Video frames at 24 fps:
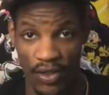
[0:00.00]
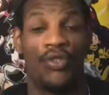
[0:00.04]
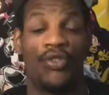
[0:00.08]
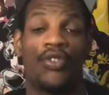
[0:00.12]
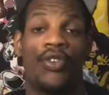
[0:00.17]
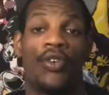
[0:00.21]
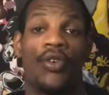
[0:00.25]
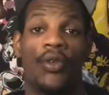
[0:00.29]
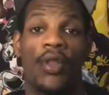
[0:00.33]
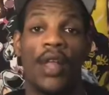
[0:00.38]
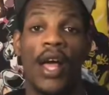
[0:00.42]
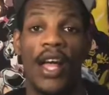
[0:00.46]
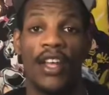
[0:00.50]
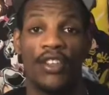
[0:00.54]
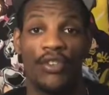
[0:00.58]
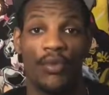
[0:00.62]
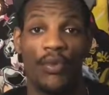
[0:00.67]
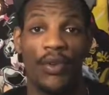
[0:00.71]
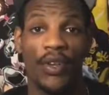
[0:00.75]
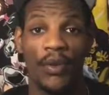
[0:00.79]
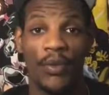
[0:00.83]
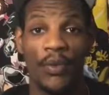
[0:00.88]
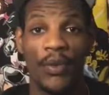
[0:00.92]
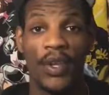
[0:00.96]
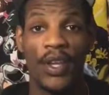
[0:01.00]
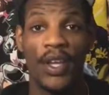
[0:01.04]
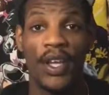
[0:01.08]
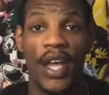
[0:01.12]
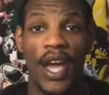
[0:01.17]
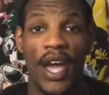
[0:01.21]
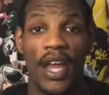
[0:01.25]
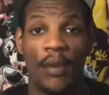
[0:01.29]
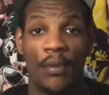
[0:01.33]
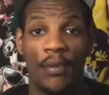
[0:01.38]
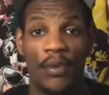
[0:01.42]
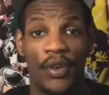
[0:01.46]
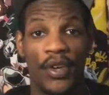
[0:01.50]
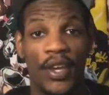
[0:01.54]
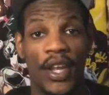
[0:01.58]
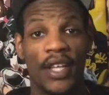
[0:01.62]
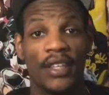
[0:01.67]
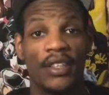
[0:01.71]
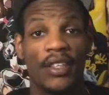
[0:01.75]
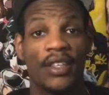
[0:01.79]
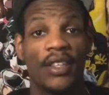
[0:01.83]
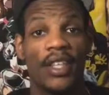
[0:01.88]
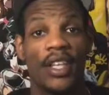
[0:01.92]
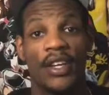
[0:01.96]
So last week we kind of
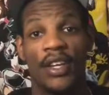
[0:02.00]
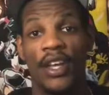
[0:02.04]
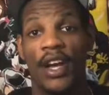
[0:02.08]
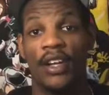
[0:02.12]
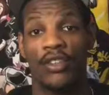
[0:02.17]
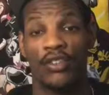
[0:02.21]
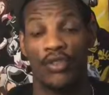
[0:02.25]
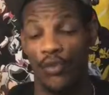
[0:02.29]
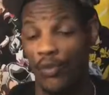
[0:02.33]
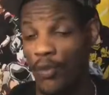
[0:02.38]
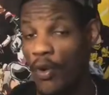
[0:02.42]
predicted that Dr.